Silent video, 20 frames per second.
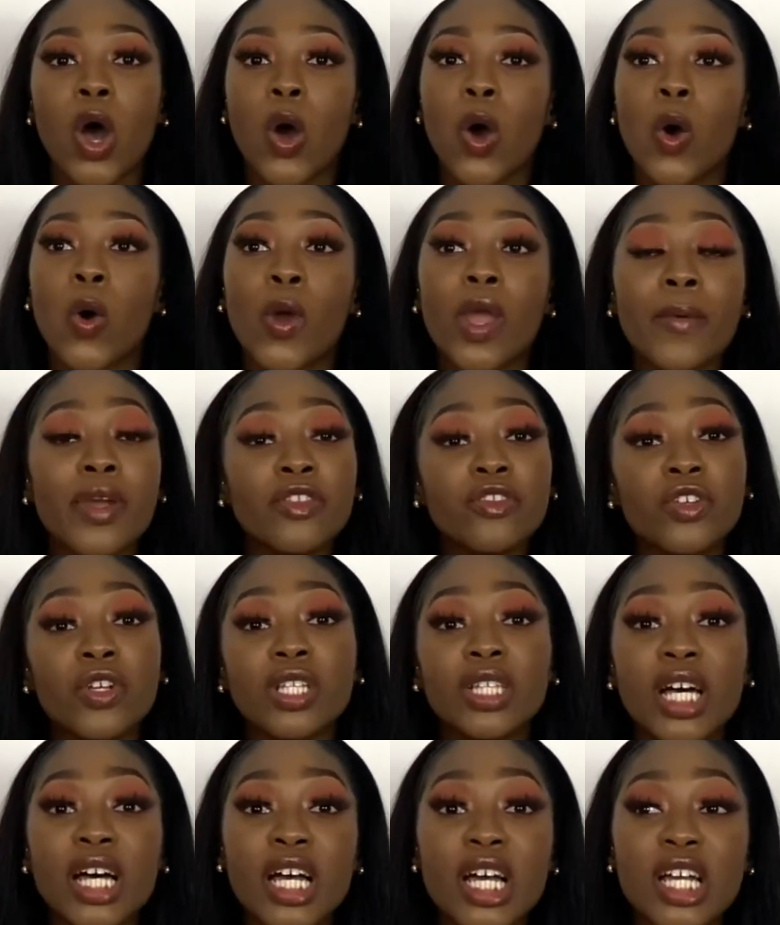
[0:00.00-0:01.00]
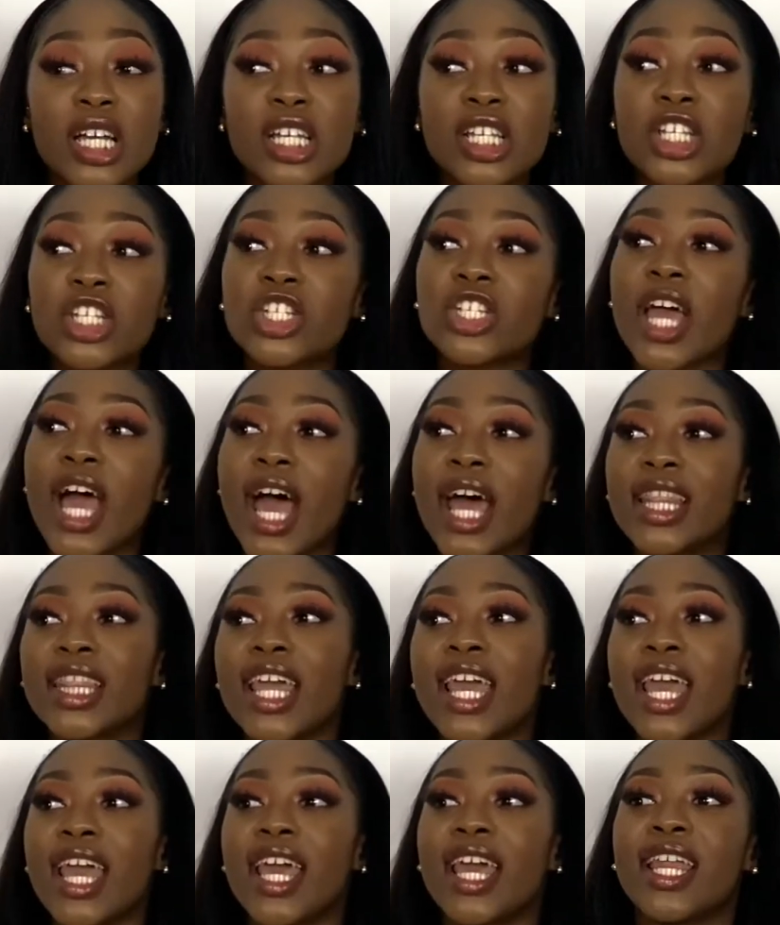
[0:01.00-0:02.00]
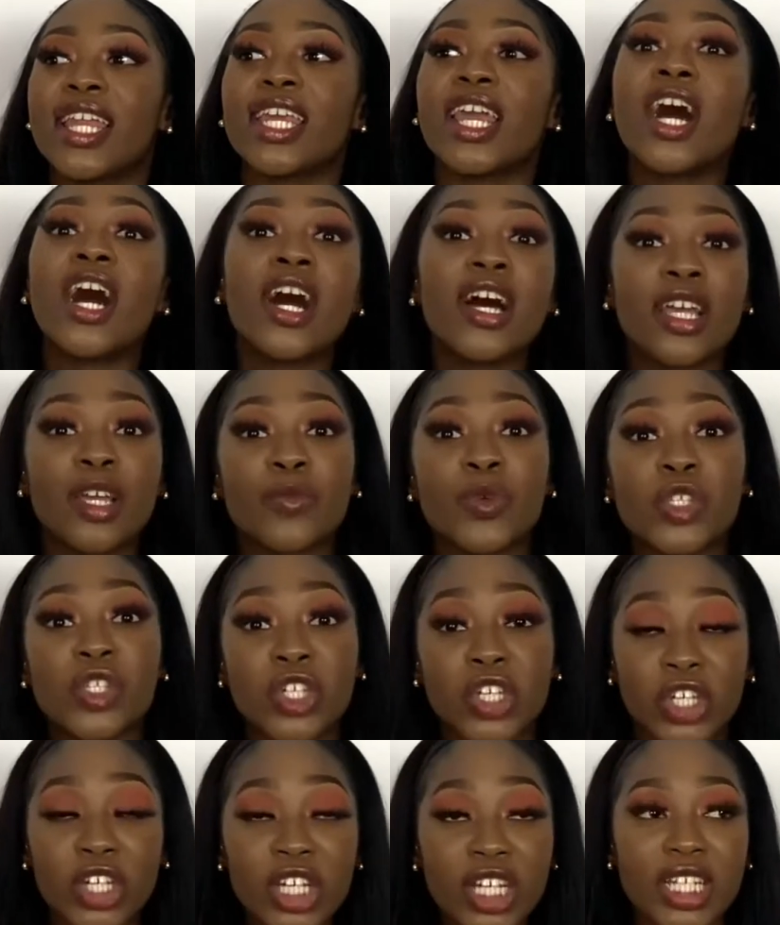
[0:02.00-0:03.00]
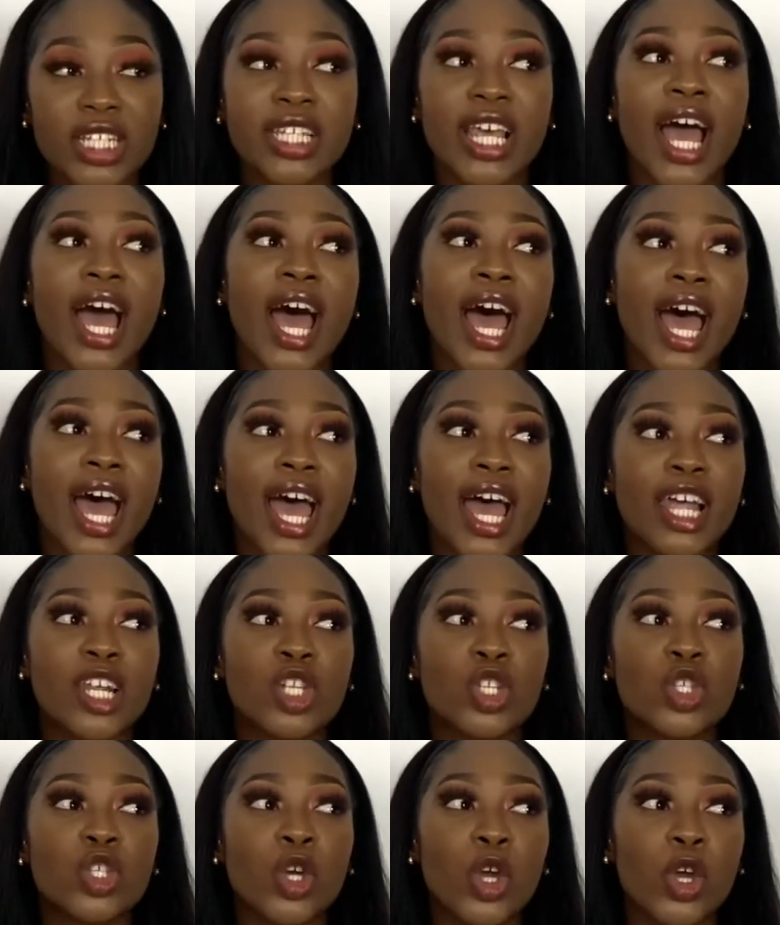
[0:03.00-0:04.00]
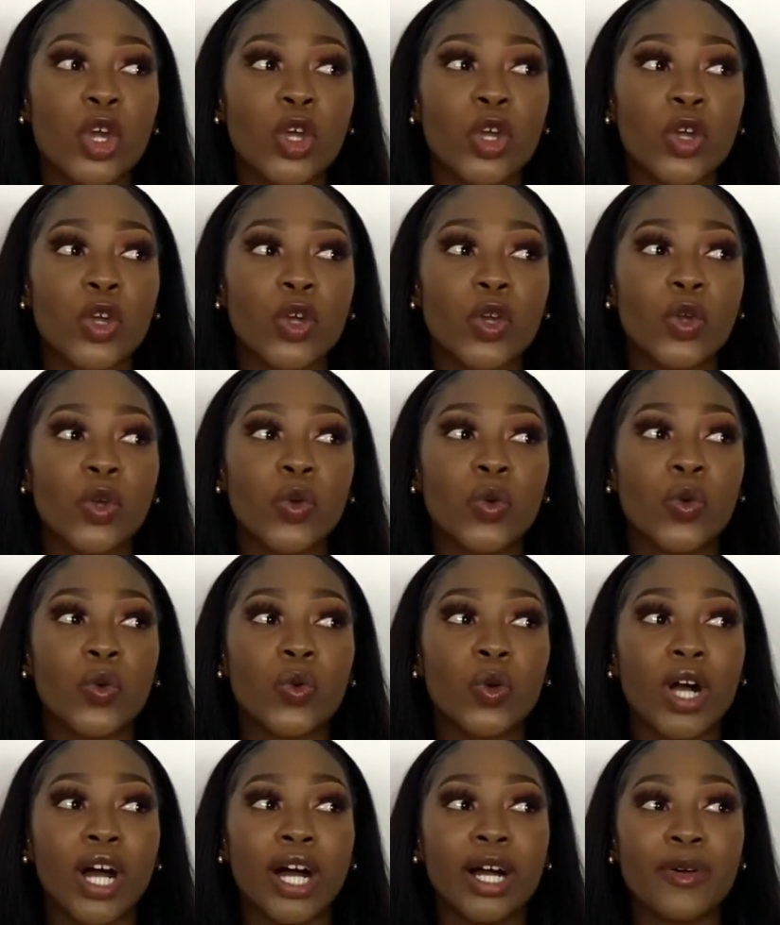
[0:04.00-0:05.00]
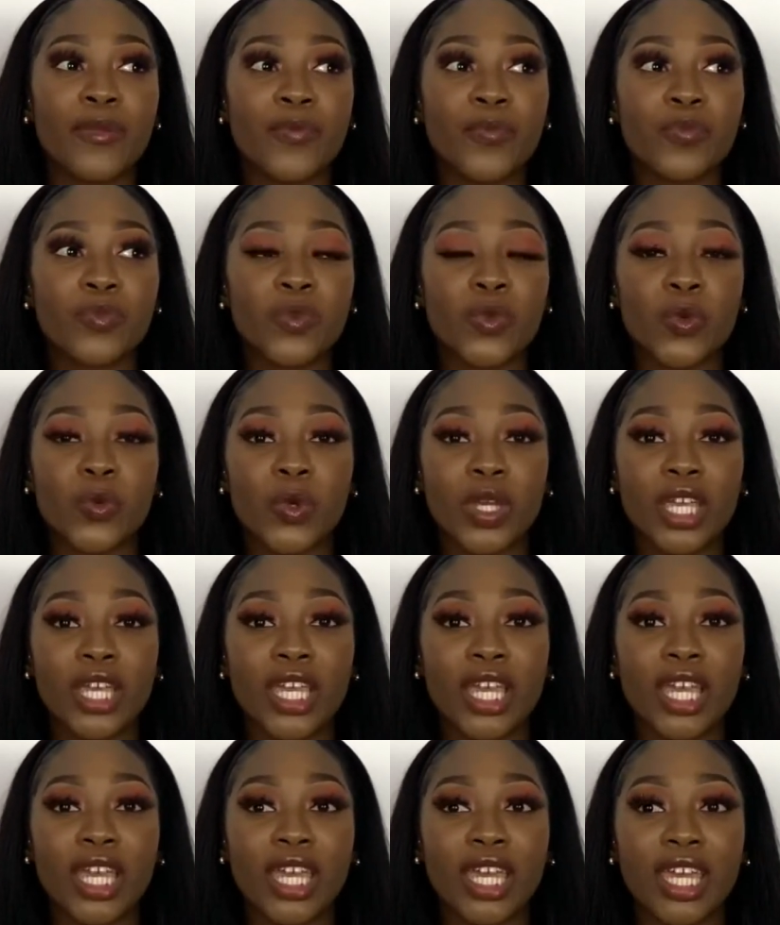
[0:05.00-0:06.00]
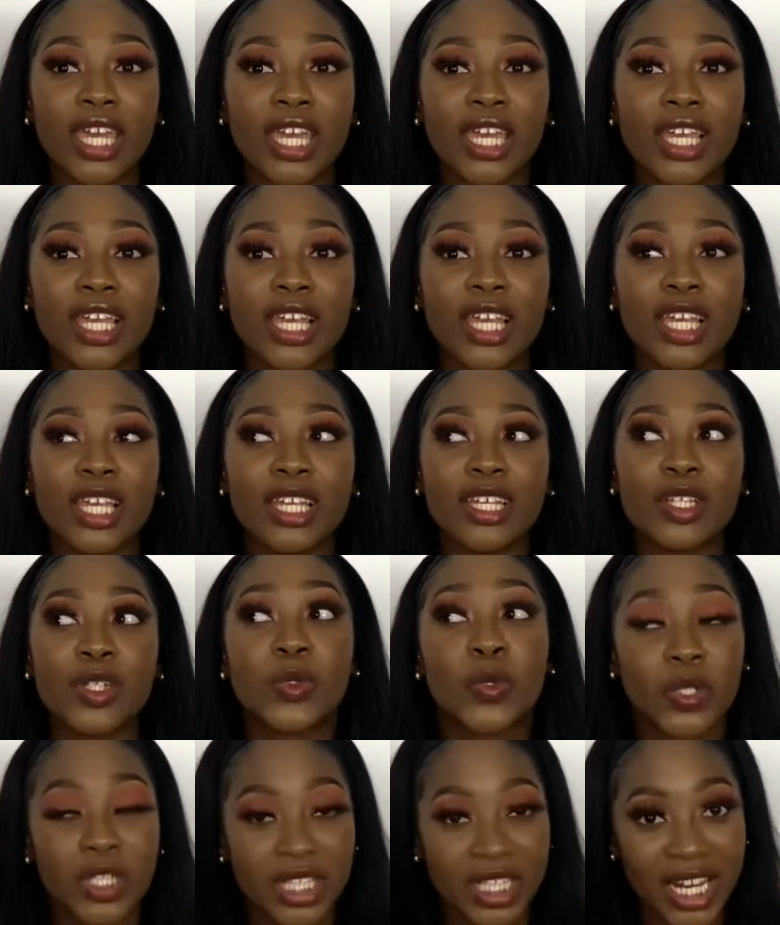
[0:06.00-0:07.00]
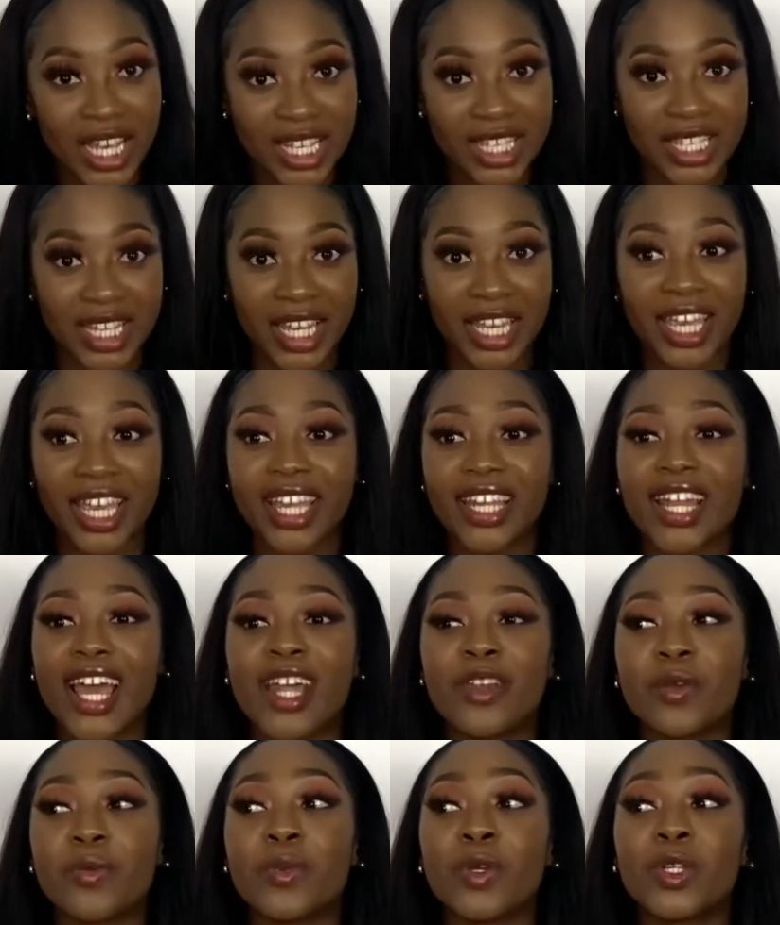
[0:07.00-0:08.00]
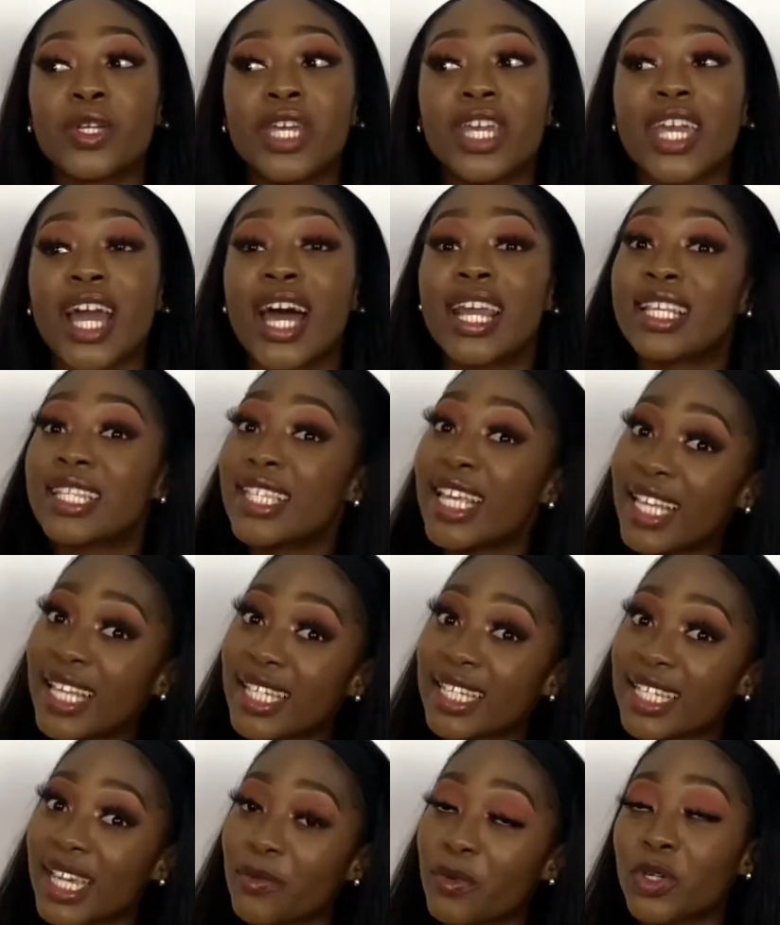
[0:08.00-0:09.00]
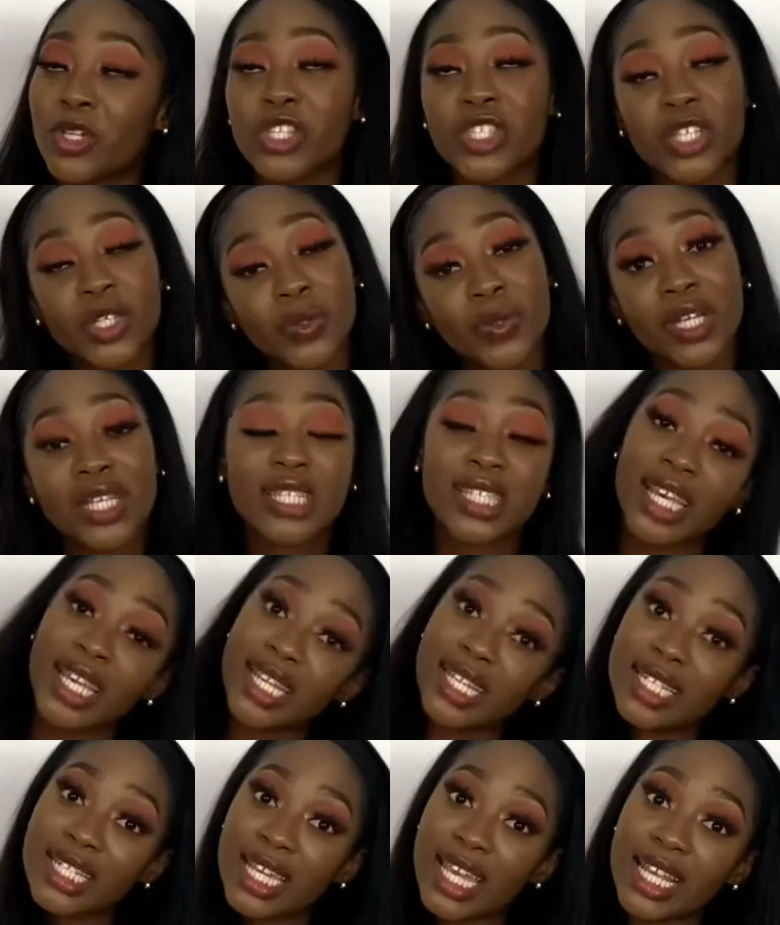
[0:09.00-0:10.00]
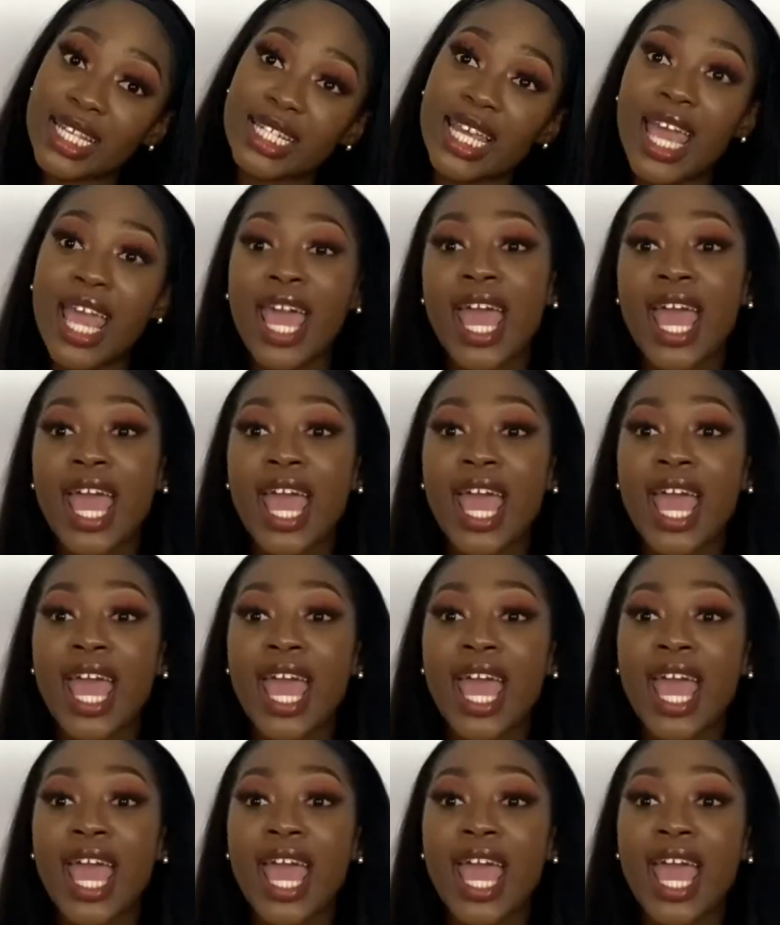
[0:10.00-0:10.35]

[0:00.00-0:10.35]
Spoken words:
we went through lunch, and then it was good. And so we talked the next day again, and we were looking at a second date. We're considering a second date.